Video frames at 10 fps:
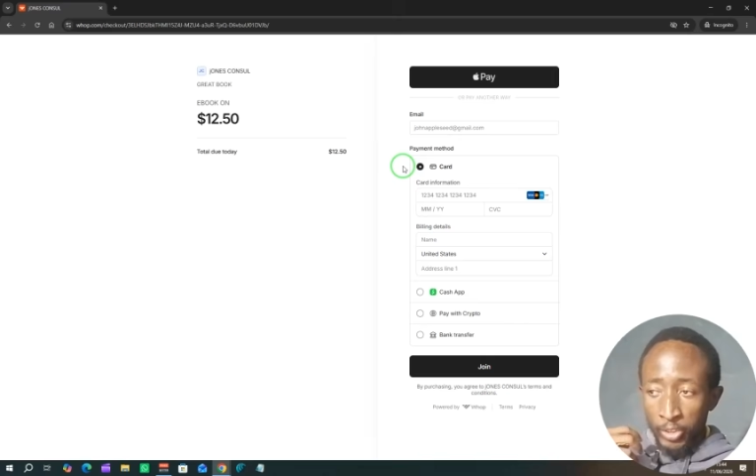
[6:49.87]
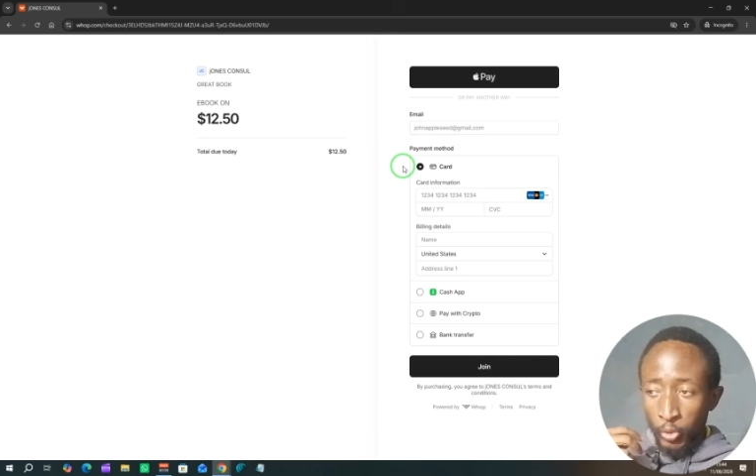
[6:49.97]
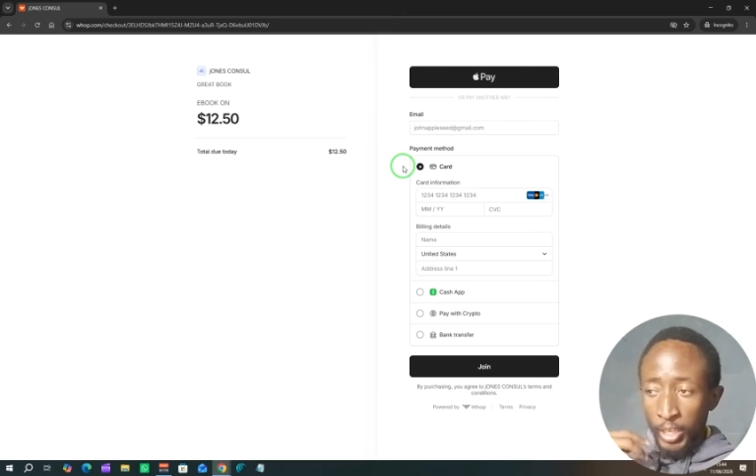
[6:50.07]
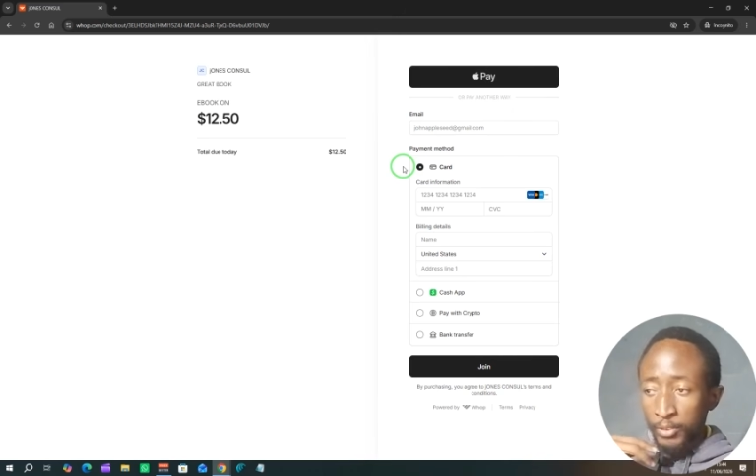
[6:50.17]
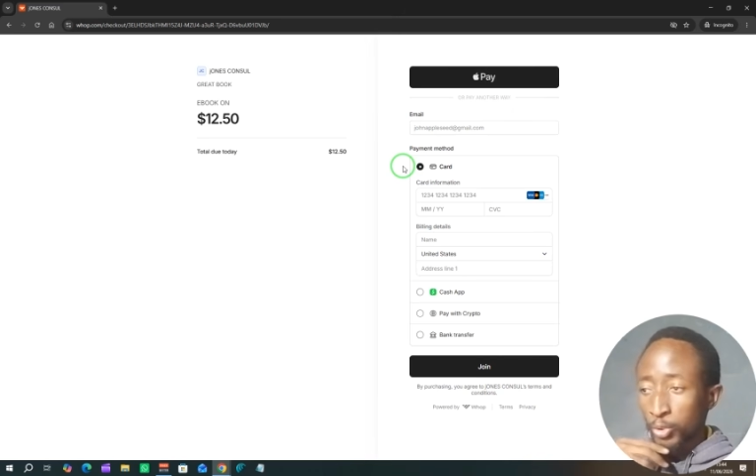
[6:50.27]

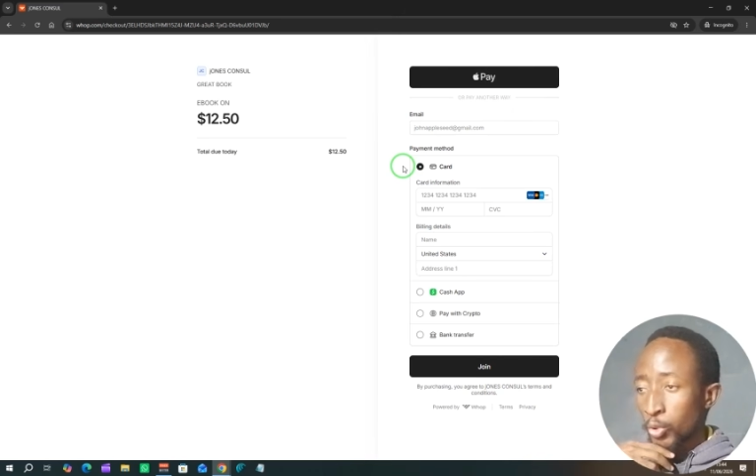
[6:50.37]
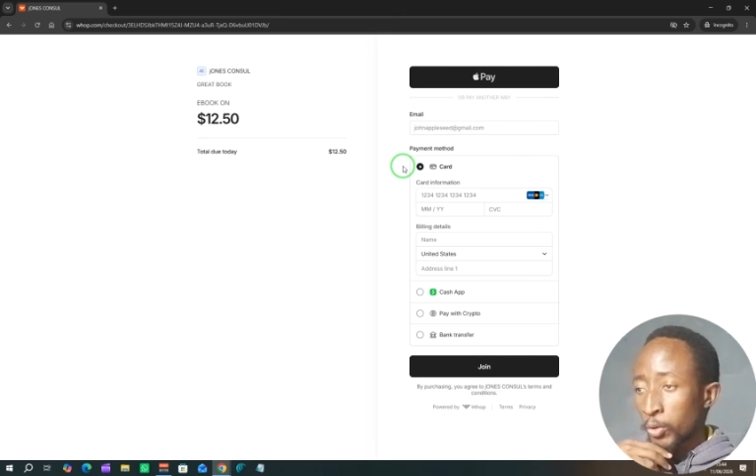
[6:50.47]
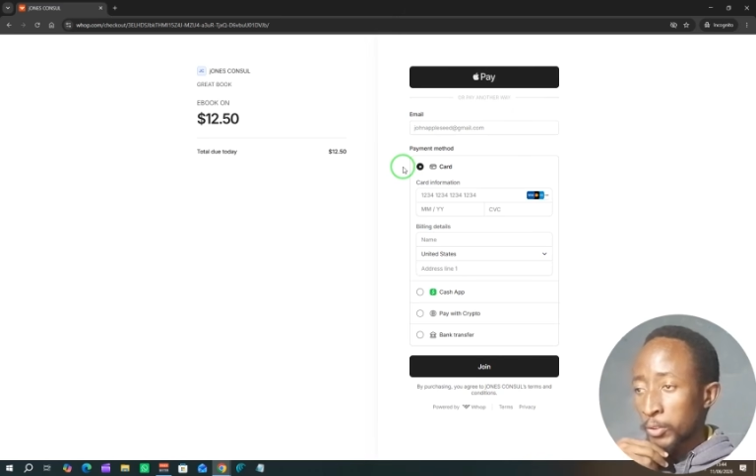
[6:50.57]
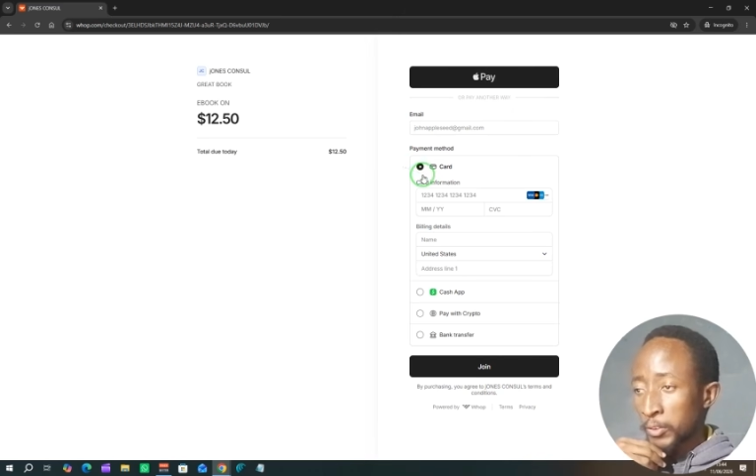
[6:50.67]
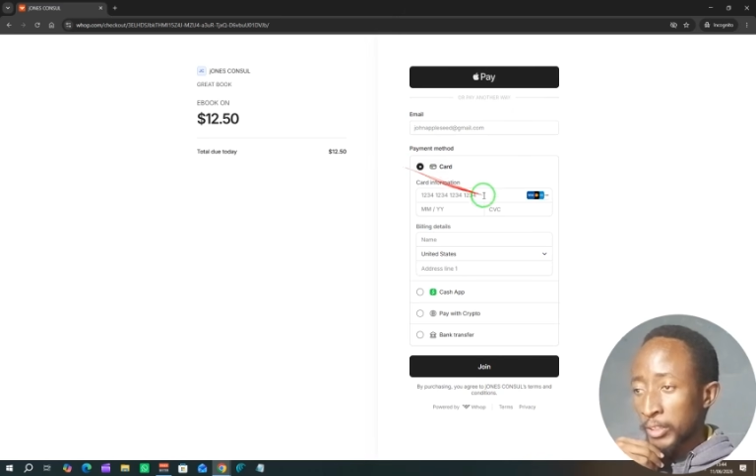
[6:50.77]
Okay,
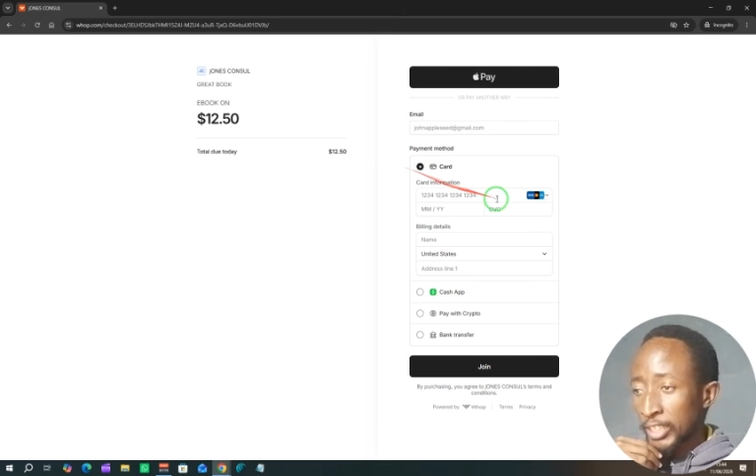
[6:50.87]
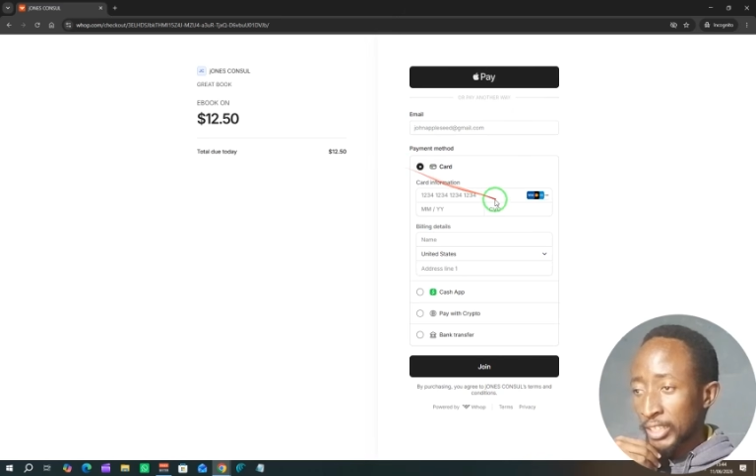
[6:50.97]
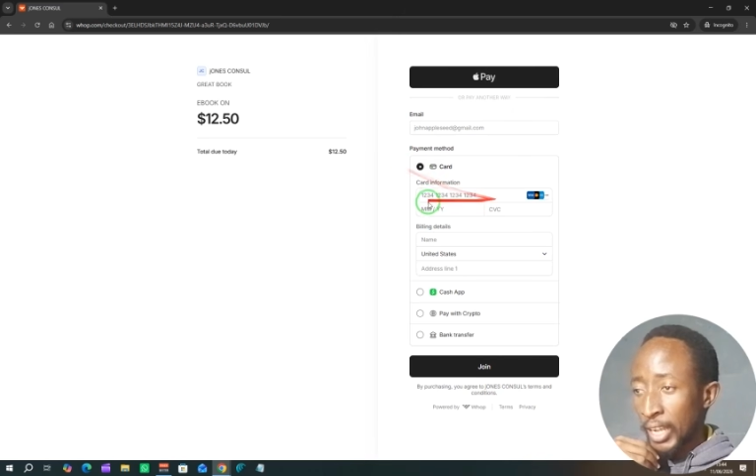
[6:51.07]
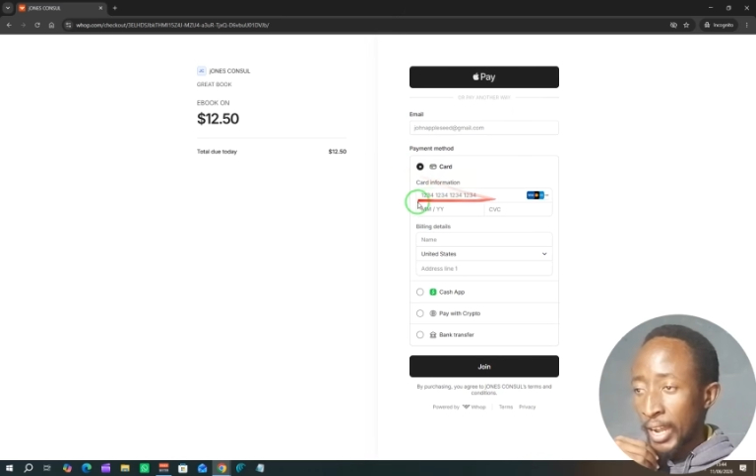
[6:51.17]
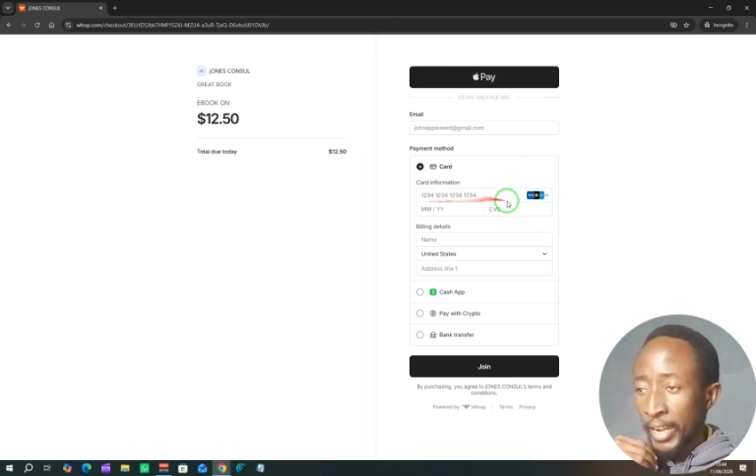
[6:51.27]
so you
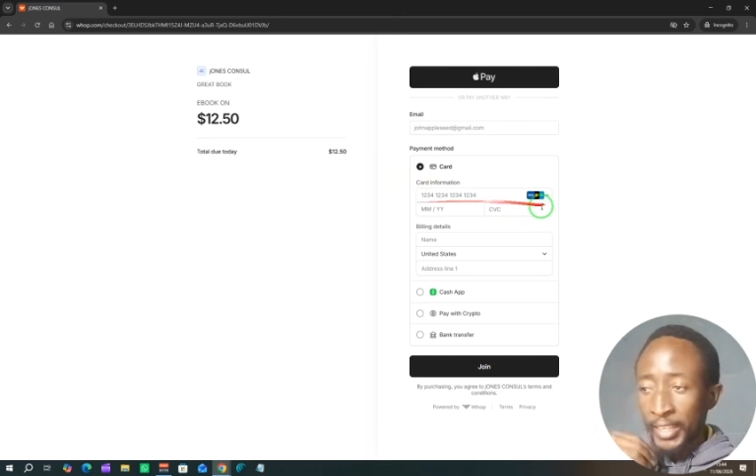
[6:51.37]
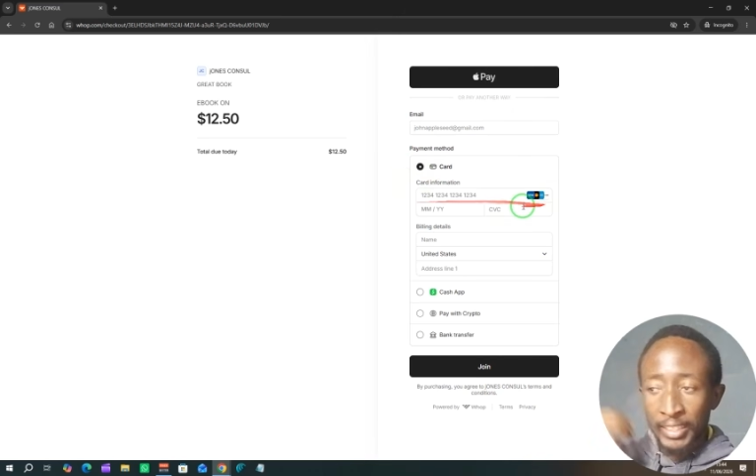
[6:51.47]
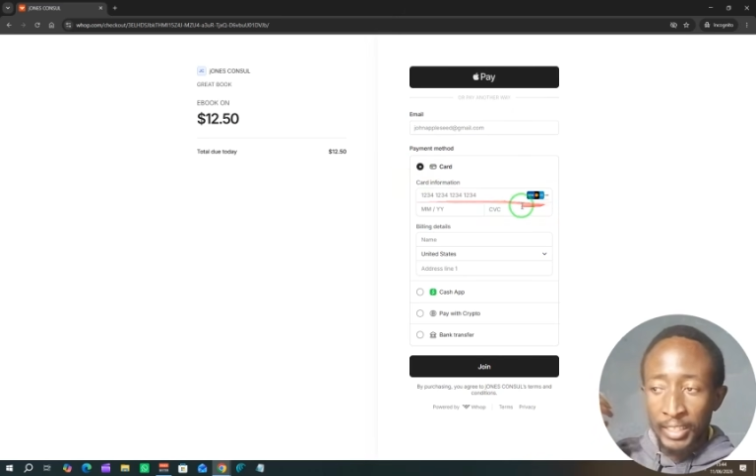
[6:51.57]
just enter